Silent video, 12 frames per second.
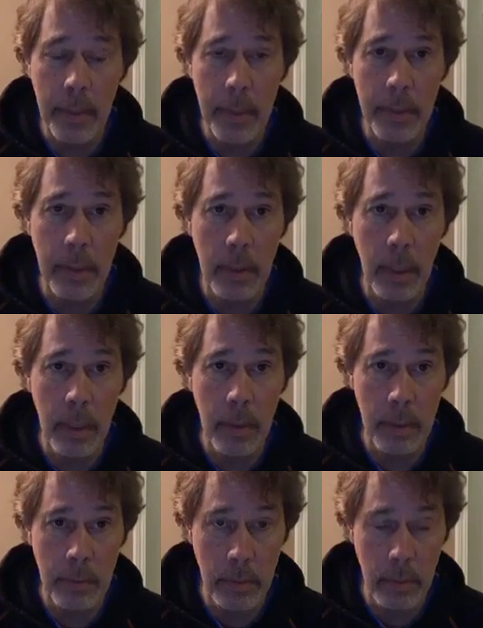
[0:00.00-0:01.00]
There's a
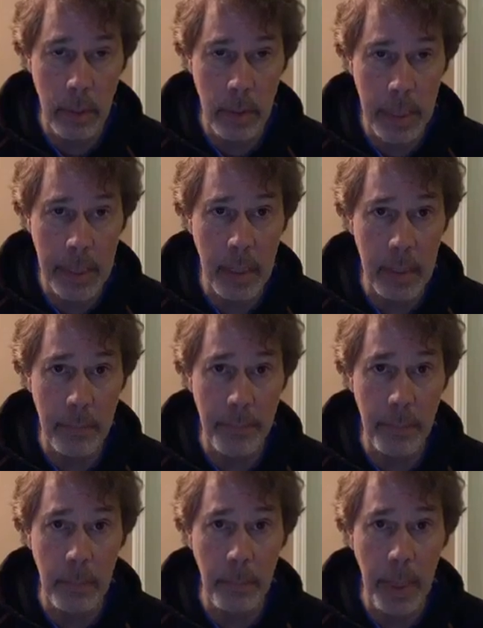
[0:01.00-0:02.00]
link on the
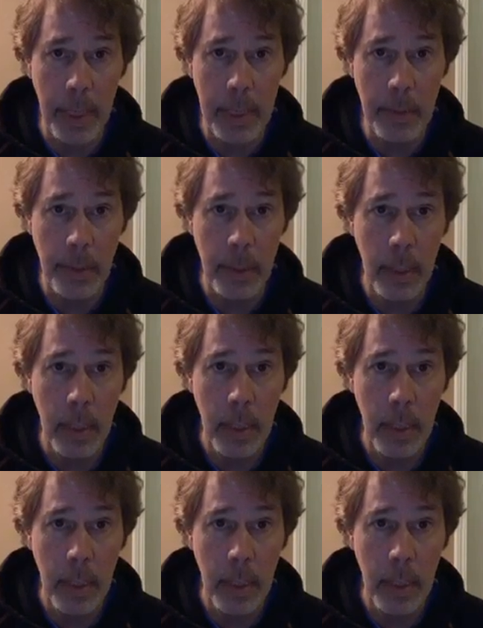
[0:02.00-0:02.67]
front page,